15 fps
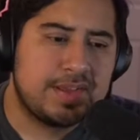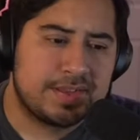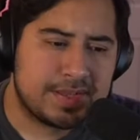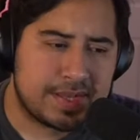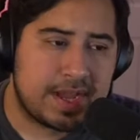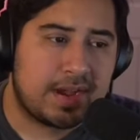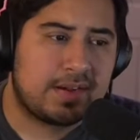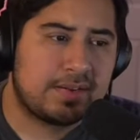
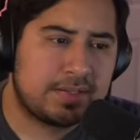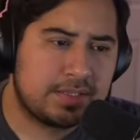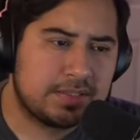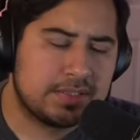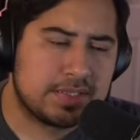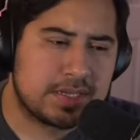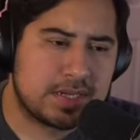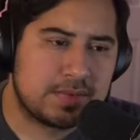Yeah,
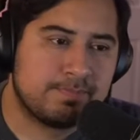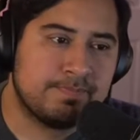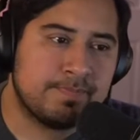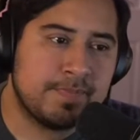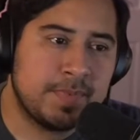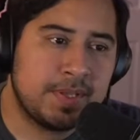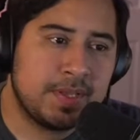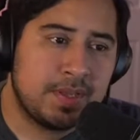but
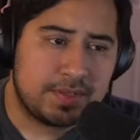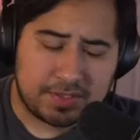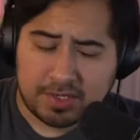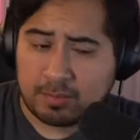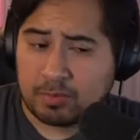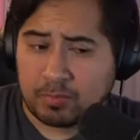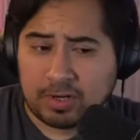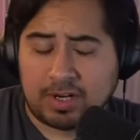
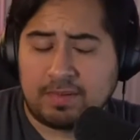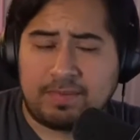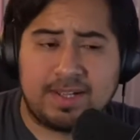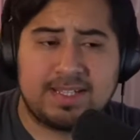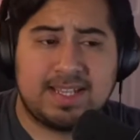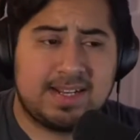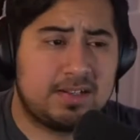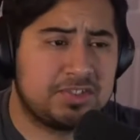we're gonna
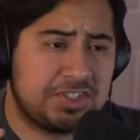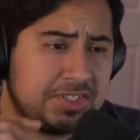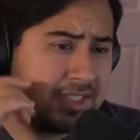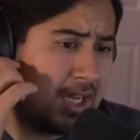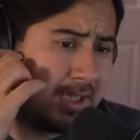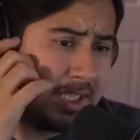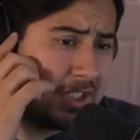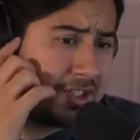find that out. She's
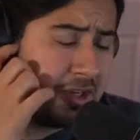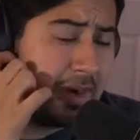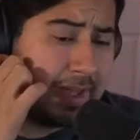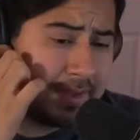got that show.